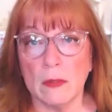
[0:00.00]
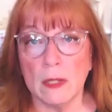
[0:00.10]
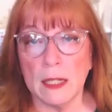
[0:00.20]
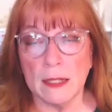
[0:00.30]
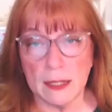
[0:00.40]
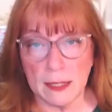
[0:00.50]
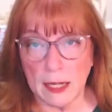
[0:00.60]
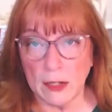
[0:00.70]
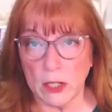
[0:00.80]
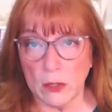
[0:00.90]
is
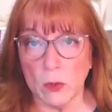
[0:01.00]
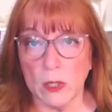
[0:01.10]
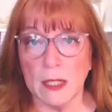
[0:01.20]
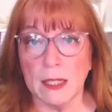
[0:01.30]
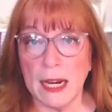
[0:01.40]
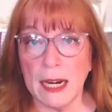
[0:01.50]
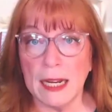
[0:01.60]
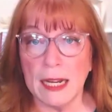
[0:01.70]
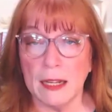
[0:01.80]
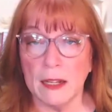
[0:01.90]
ascension. We're
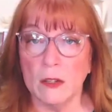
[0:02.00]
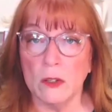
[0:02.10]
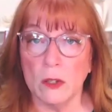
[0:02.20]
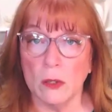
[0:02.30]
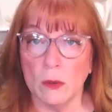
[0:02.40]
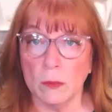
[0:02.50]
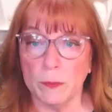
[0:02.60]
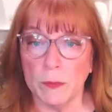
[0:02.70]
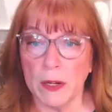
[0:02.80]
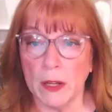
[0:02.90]
ascending into
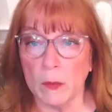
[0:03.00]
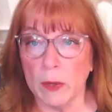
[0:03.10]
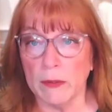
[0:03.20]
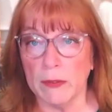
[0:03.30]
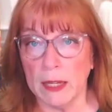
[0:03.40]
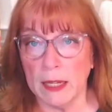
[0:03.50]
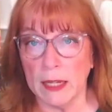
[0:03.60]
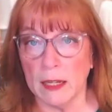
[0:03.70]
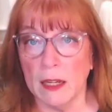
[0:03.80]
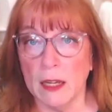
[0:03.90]
another way of
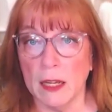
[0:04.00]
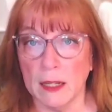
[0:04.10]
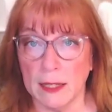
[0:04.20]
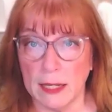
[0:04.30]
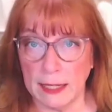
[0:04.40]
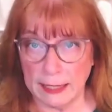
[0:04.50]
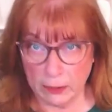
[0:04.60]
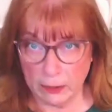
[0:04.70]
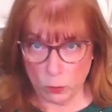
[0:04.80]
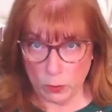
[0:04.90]
thinking, ascending
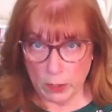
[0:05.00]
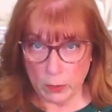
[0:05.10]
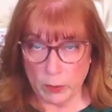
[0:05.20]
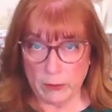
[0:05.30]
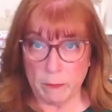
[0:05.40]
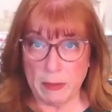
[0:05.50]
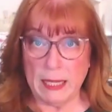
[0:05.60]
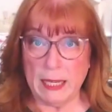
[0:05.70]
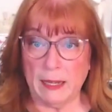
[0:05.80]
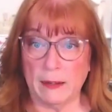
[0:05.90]
to another way of
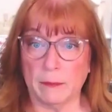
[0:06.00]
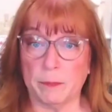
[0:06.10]
being.